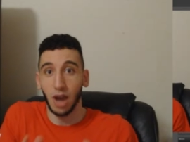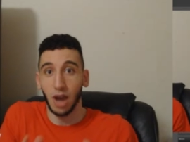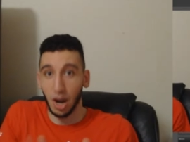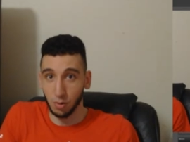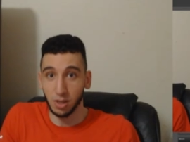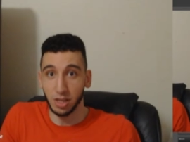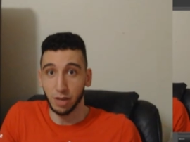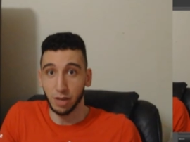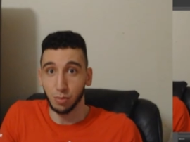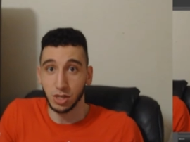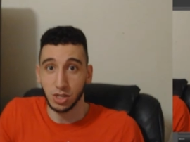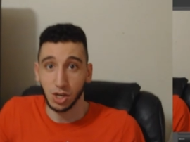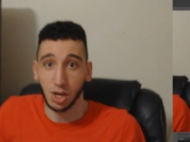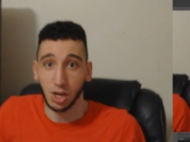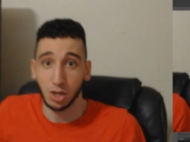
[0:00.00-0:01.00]
I really
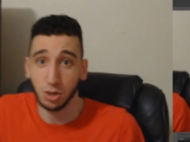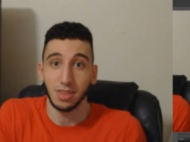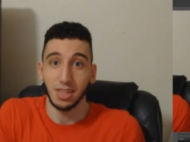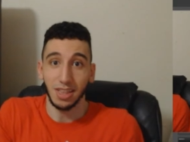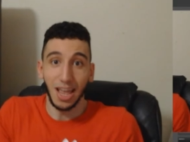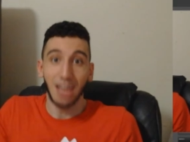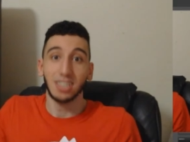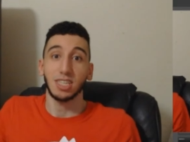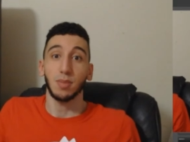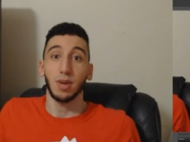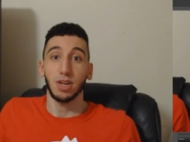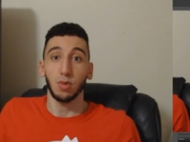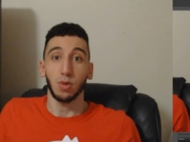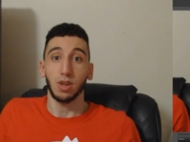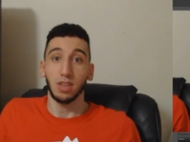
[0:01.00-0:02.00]
appreciate you. The last time I
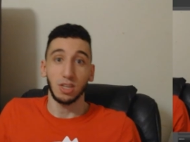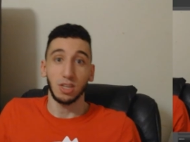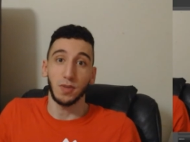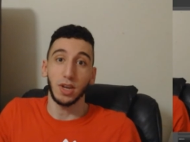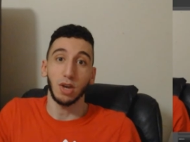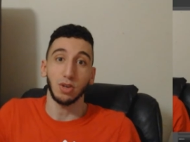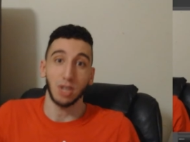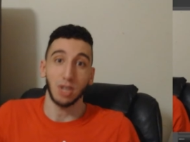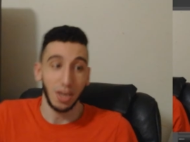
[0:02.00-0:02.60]
did one of these videos,